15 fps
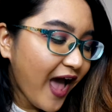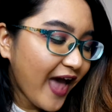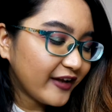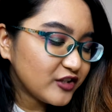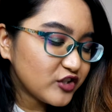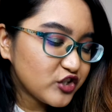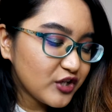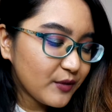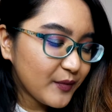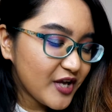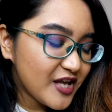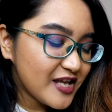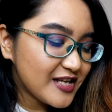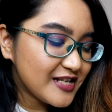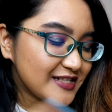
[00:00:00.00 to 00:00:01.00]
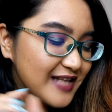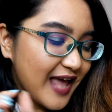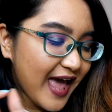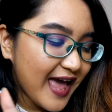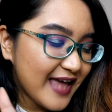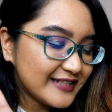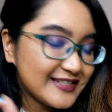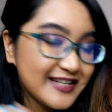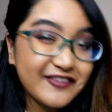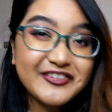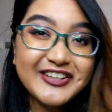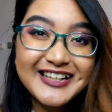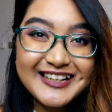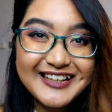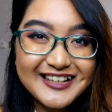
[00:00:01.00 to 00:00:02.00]
and shimmers and
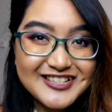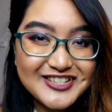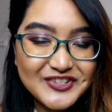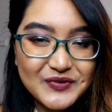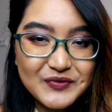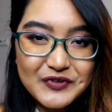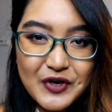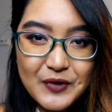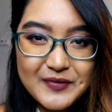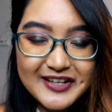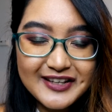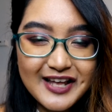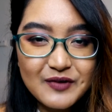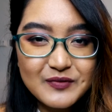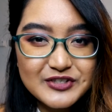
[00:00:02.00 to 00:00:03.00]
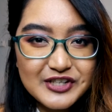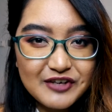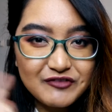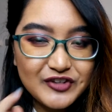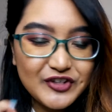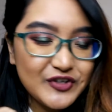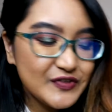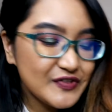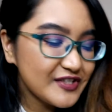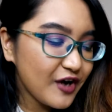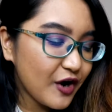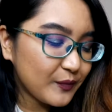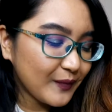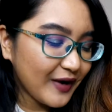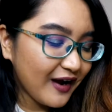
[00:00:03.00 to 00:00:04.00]
definitely a duochrome in there, which I've used
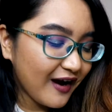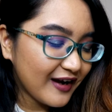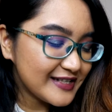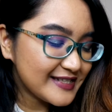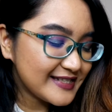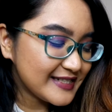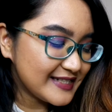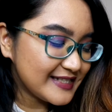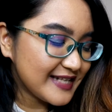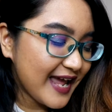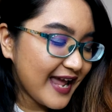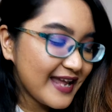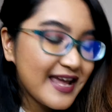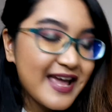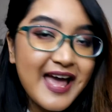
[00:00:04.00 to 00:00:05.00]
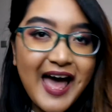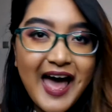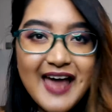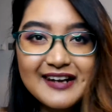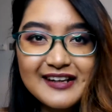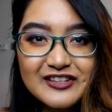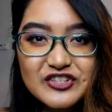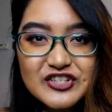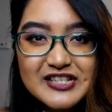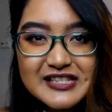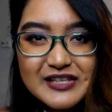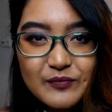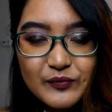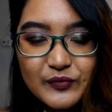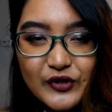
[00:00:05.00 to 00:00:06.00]
on my eyes today. And they're
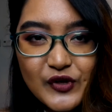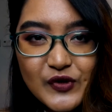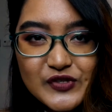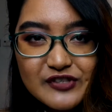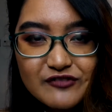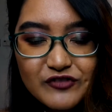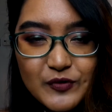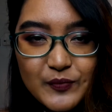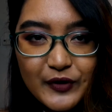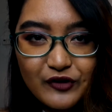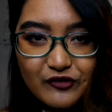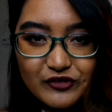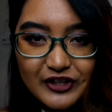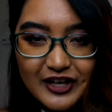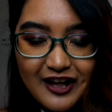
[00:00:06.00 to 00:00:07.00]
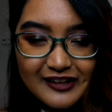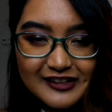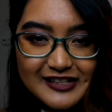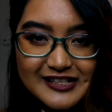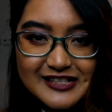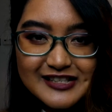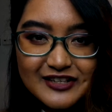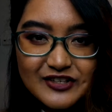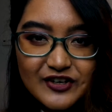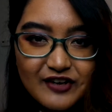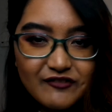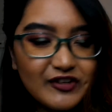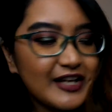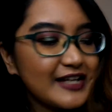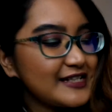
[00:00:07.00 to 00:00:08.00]
just beautiful, beautiful colours. I don't know
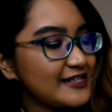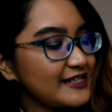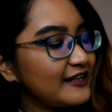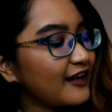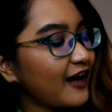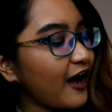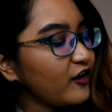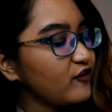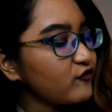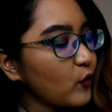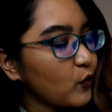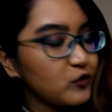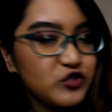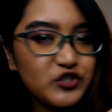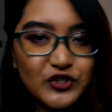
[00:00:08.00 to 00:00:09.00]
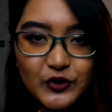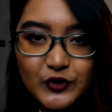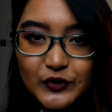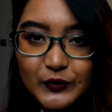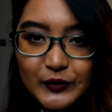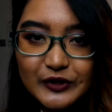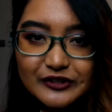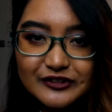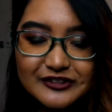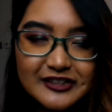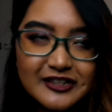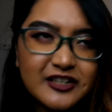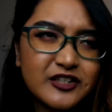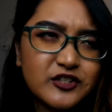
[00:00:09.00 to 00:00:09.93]
if you can see, they're kind of all jewel